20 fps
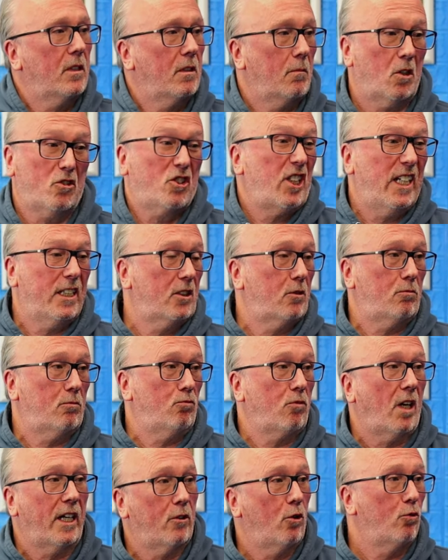I'm not saying it's
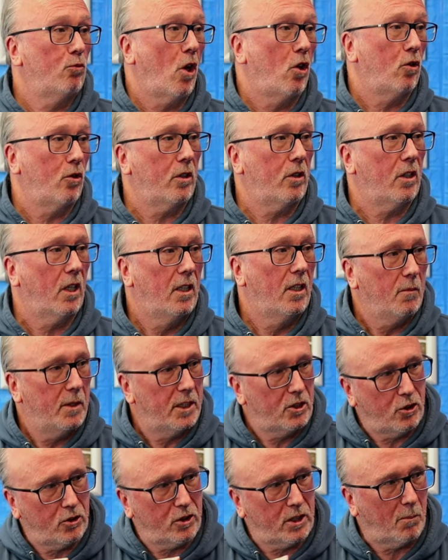right or wrong. It's
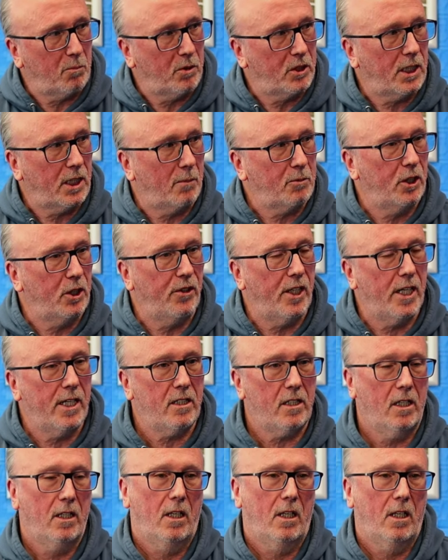just that perception thing.